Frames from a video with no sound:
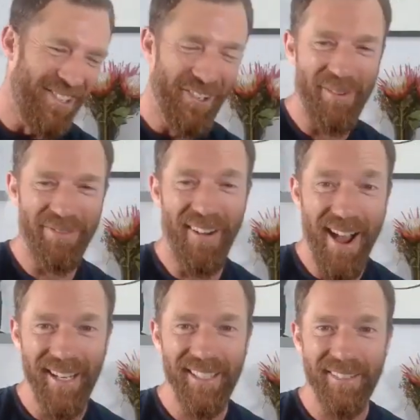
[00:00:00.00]
or
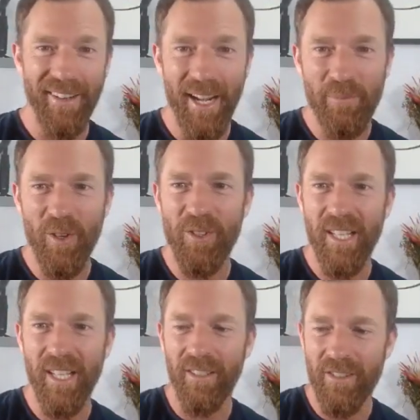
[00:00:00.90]
refine and develop your
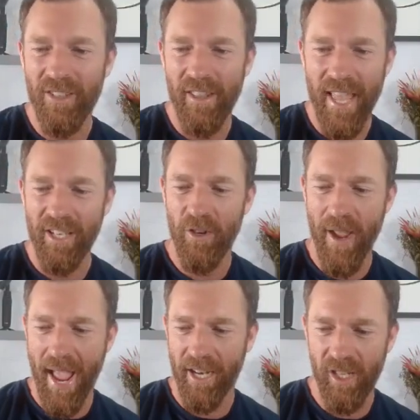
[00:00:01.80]
skills so that
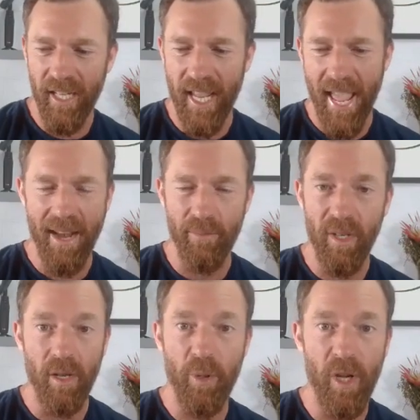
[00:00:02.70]
you actually can
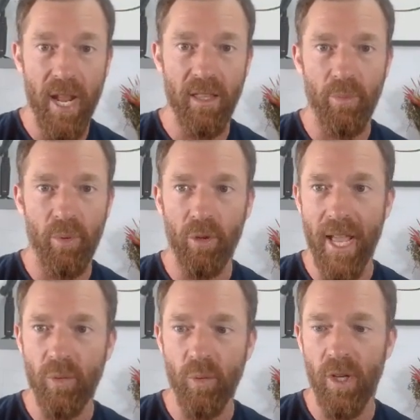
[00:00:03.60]
manipulate the ball
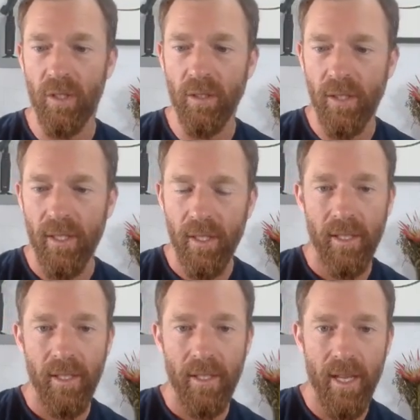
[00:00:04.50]
at will.
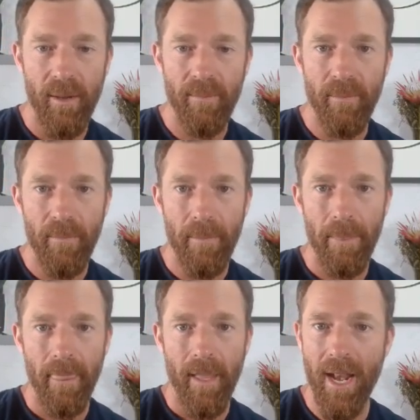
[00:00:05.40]

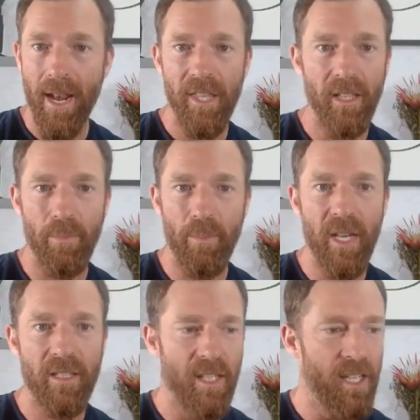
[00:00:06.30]
And I think the
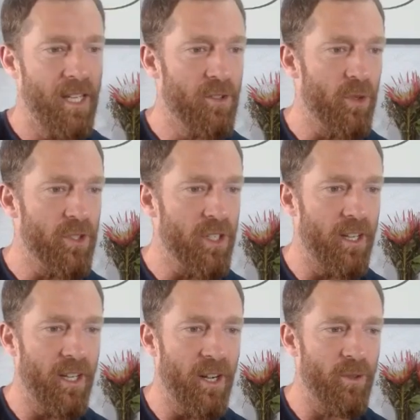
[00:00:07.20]
biggest key is
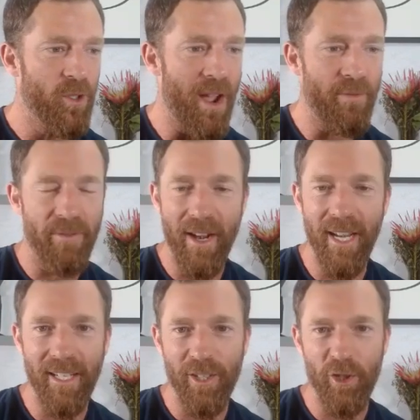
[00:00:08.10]
also, it was quite
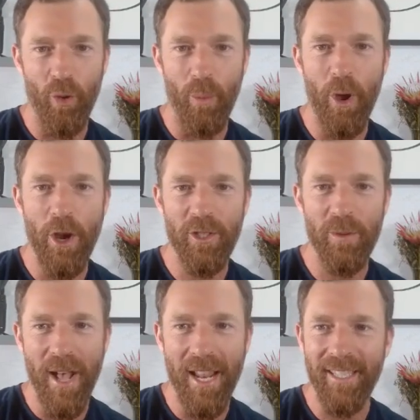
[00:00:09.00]
funny. I did a short
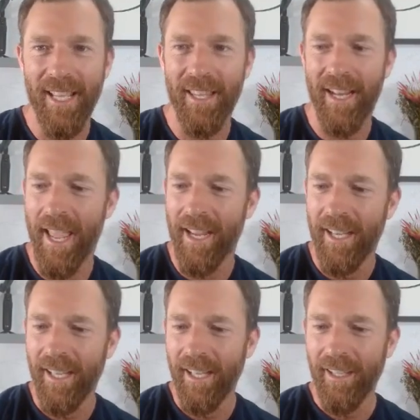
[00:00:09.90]
post about it the other day.